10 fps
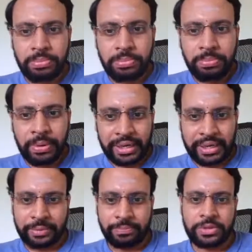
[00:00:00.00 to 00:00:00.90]

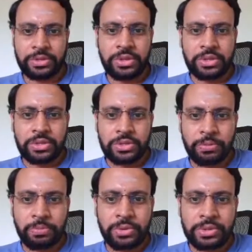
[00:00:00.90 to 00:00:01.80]
But
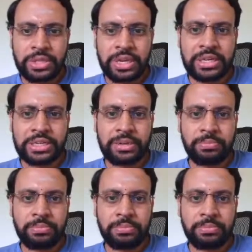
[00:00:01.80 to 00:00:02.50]
suppose there is some